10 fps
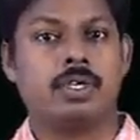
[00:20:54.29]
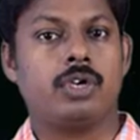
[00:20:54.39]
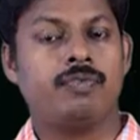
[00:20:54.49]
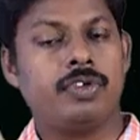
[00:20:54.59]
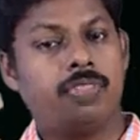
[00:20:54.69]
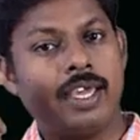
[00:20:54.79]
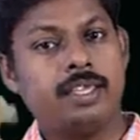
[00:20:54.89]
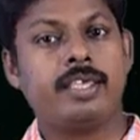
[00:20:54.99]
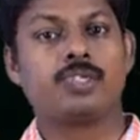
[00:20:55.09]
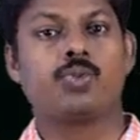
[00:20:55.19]
If you think
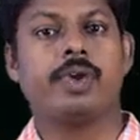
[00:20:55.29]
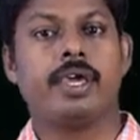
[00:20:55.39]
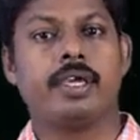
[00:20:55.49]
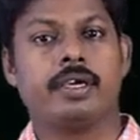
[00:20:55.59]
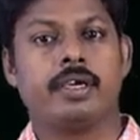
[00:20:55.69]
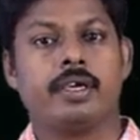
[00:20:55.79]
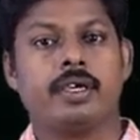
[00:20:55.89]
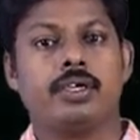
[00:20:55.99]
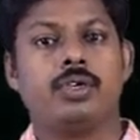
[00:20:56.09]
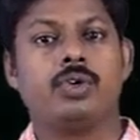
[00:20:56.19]
this way,
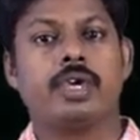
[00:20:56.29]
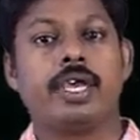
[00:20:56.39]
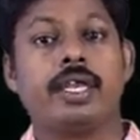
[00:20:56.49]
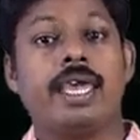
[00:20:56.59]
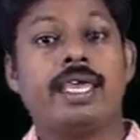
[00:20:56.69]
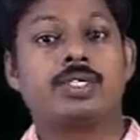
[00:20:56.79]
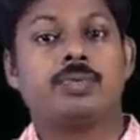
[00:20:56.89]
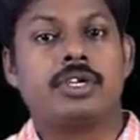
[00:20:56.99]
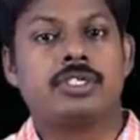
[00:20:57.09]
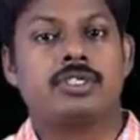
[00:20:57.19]
you can
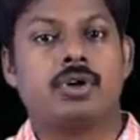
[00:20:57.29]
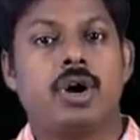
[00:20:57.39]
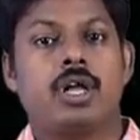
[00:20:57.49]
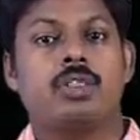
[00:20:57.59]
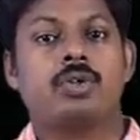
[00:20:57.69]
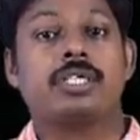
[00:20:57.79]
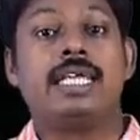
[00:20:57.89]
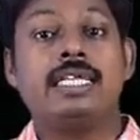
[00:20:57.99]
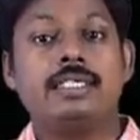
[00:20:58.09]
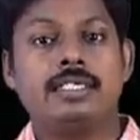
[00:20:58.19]
express all those
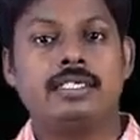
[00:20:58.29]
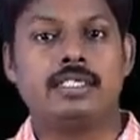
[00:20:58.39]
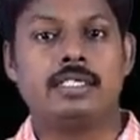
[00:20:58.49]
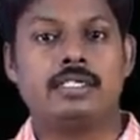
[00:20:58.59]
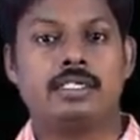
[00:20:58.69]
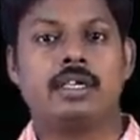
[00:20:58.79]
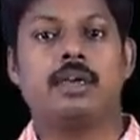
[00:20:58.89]
intentions,